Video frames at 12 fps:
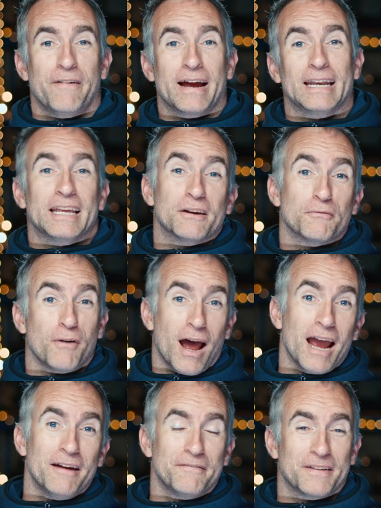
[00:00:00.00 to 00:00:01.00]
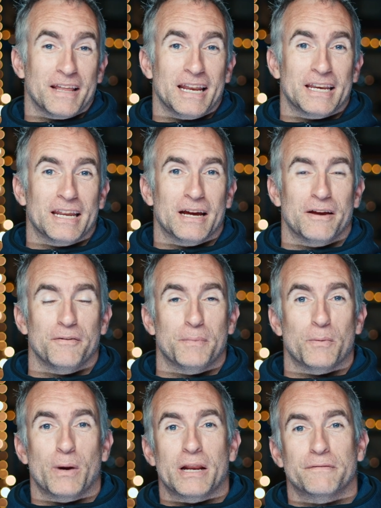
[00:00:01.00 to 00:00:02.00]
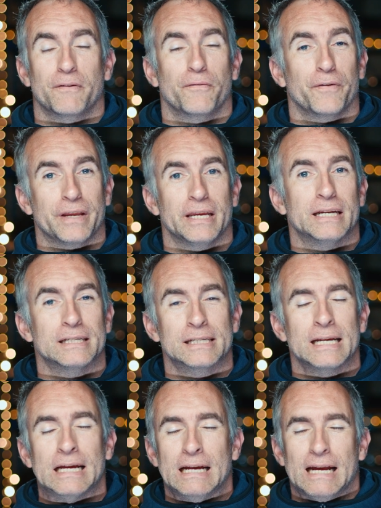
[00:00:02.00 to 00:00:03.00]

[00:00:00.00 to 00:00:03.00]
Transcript: finally arrived that you've been waiting for years.